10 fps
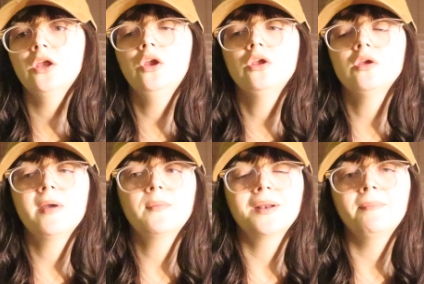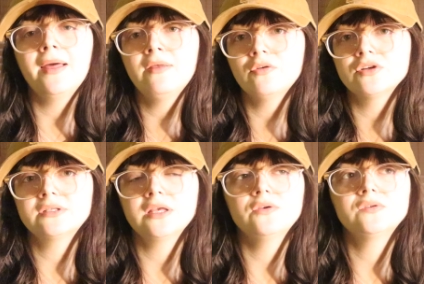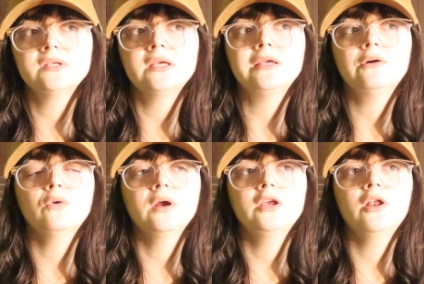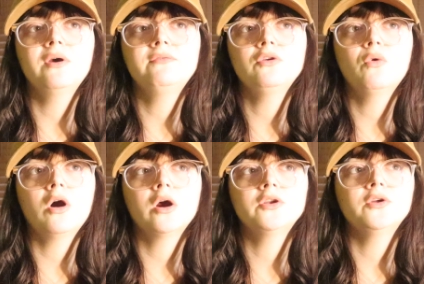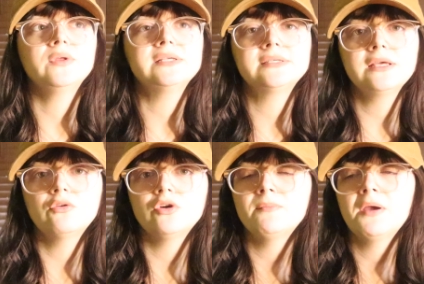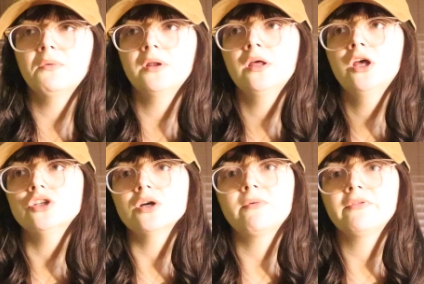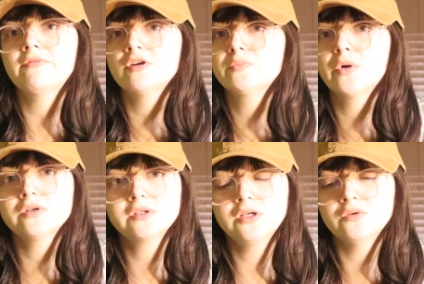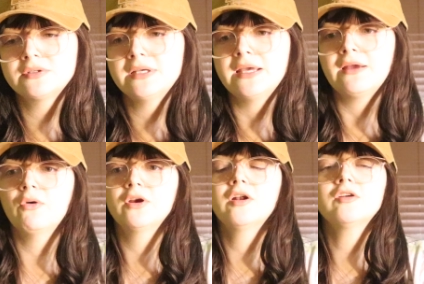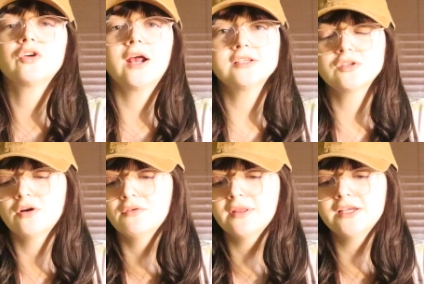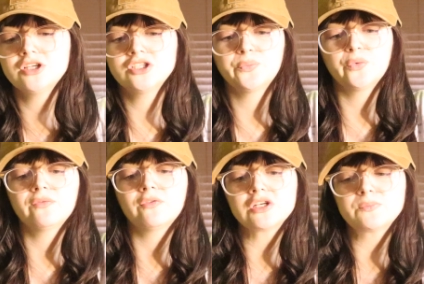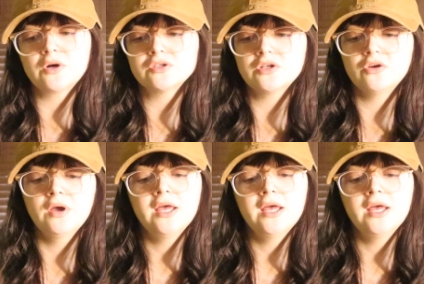you, you may want to buy the first thing you see, or you know, if you are newly single, you may want to jump on the first person you see, or you know, try to start a relationship with the first person who